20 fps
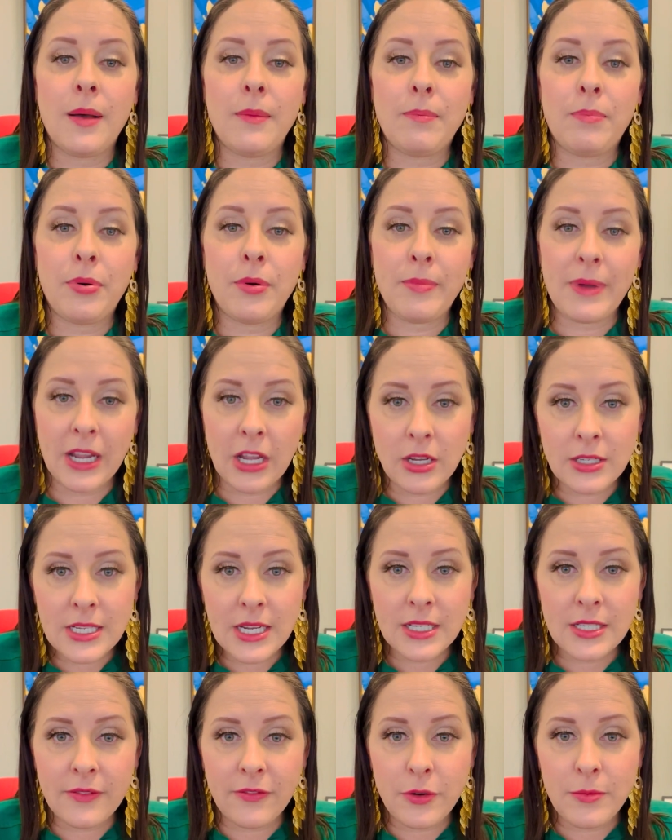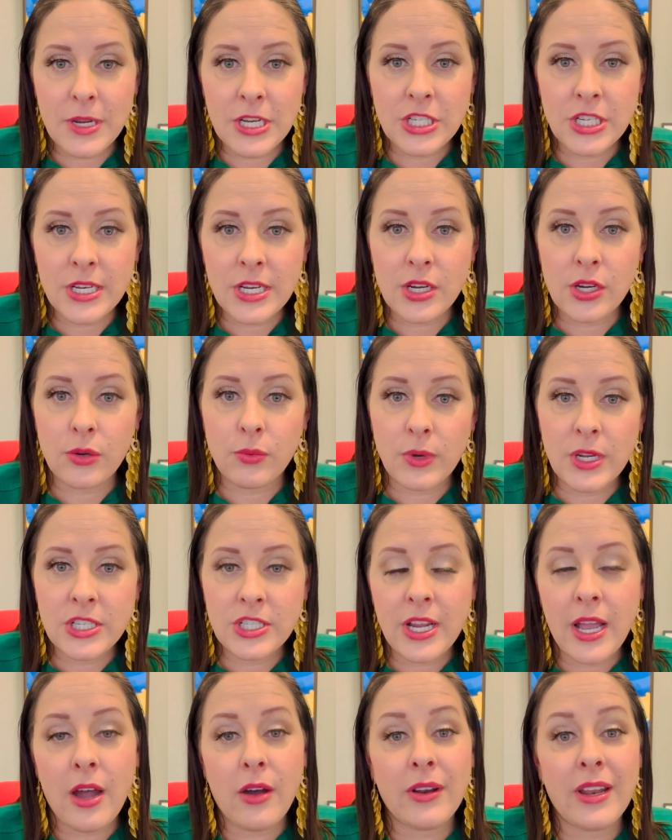Put my contact information here and
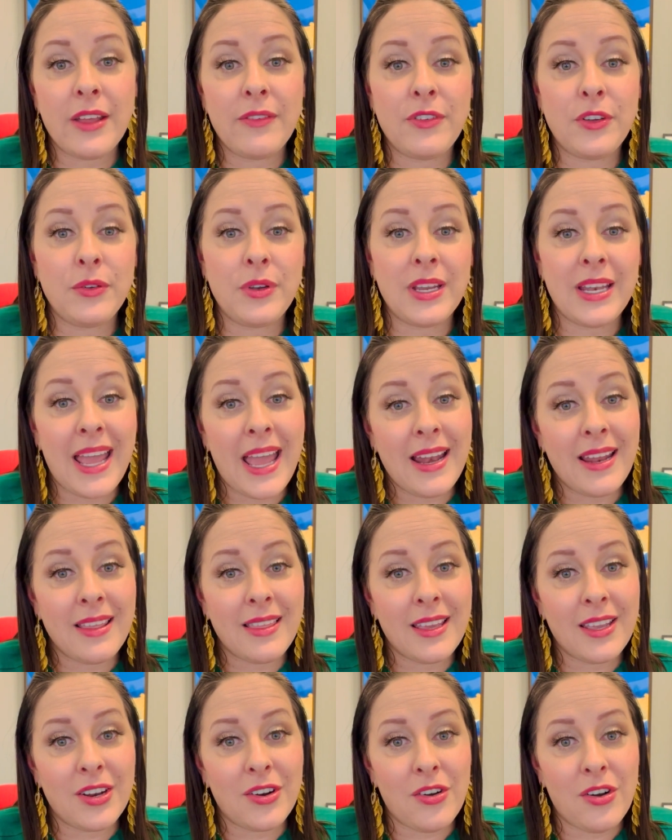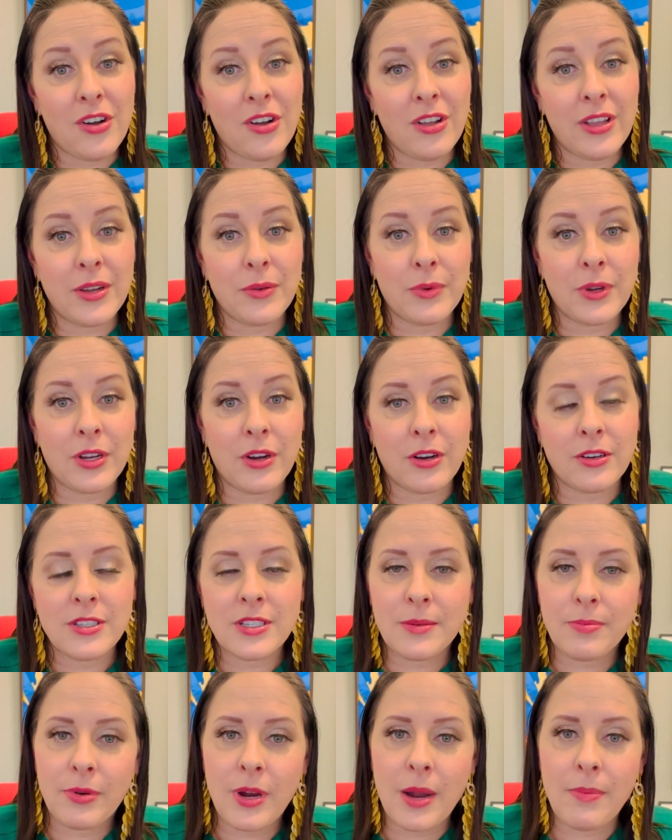reach out if you need anything at all in regards
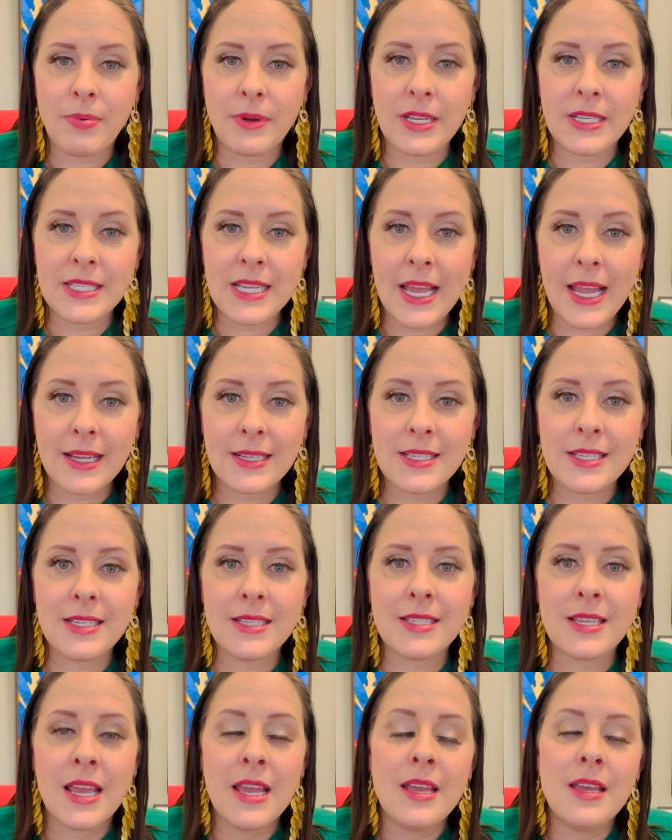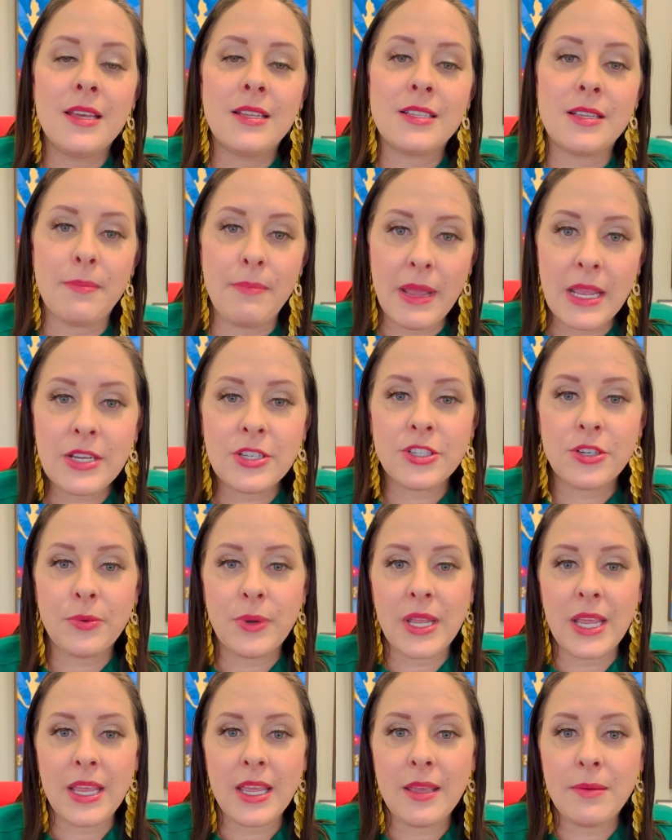to property taxes to make sure
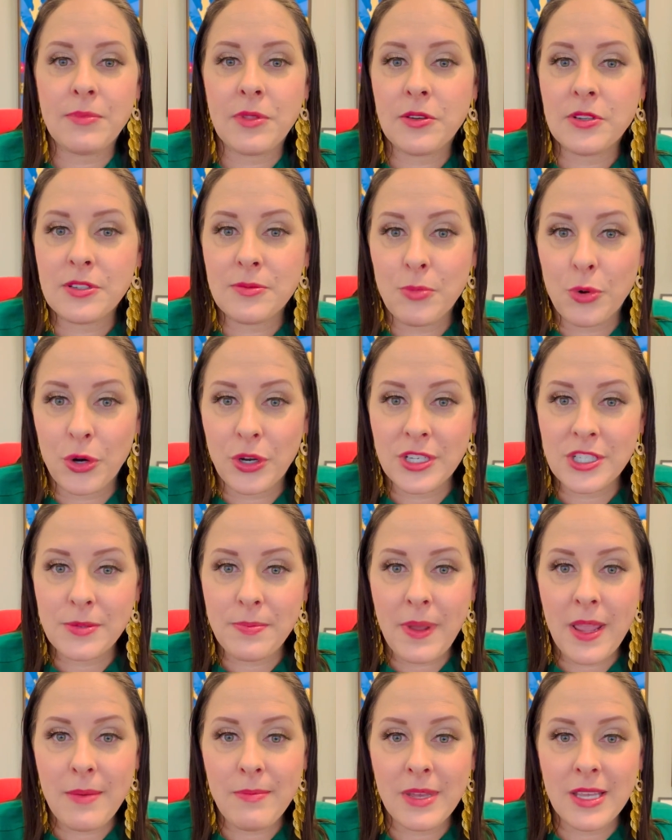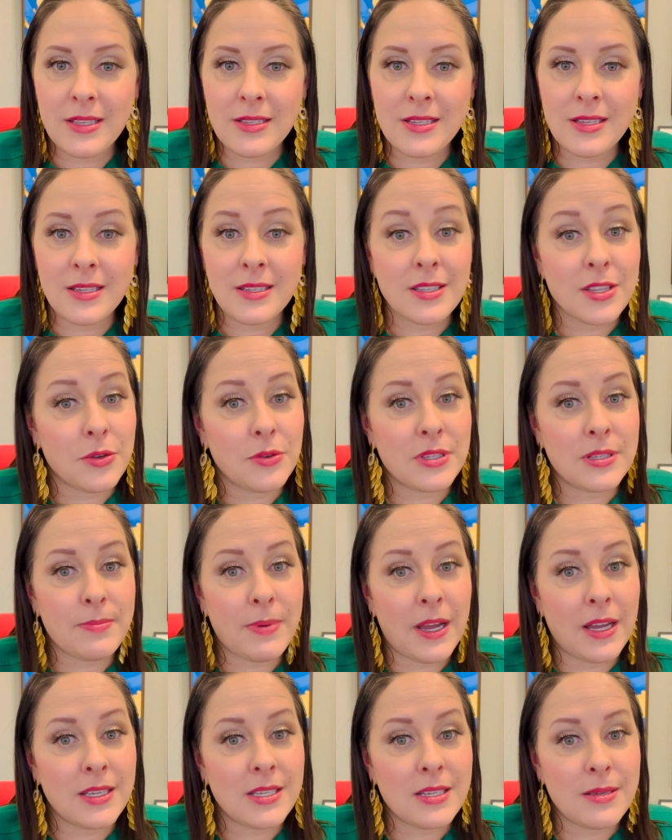we can keep those mortgage payments as low as
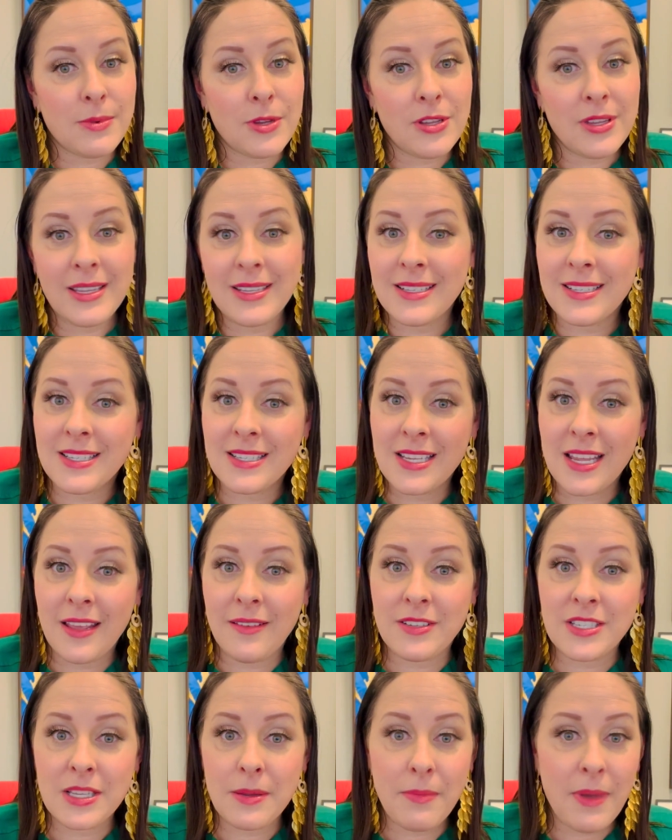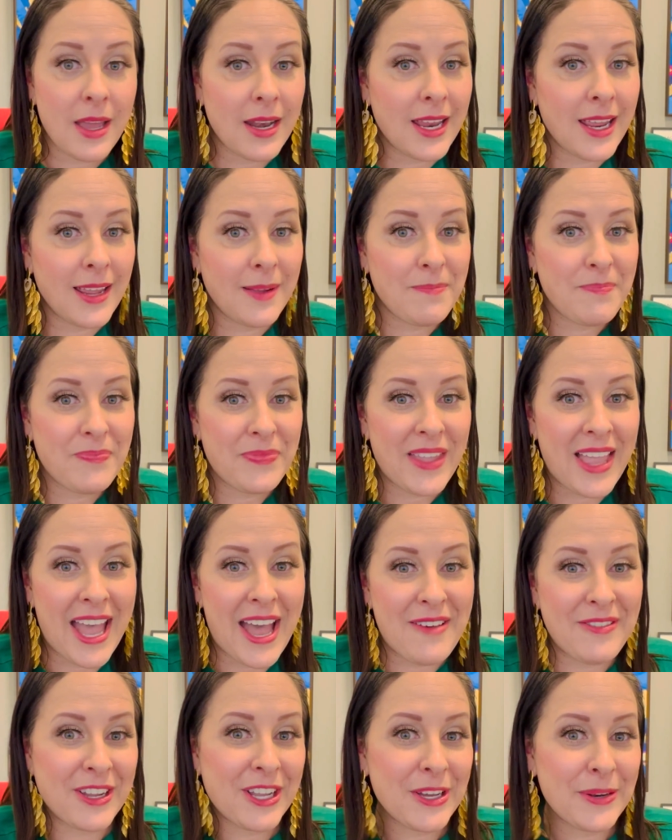possible and save some money.
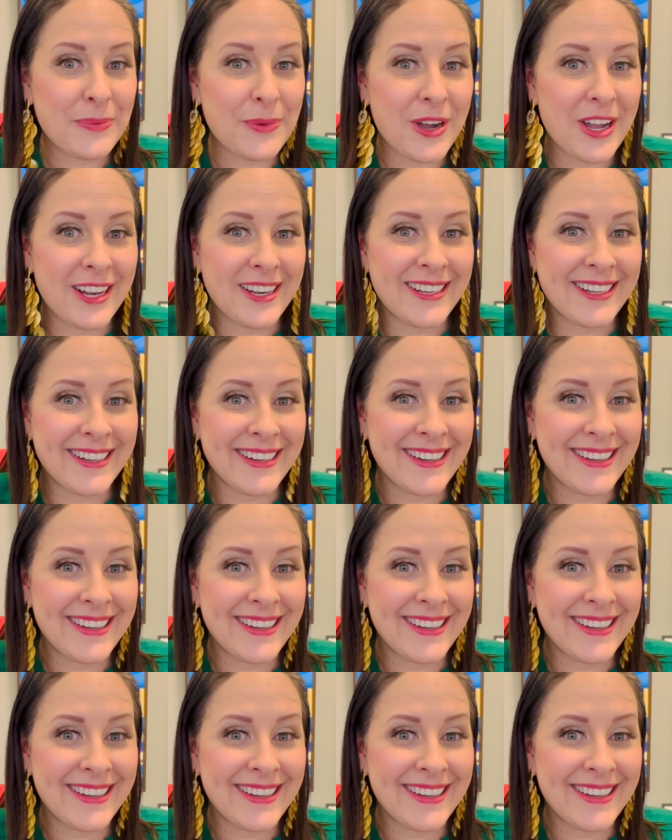Have a good one.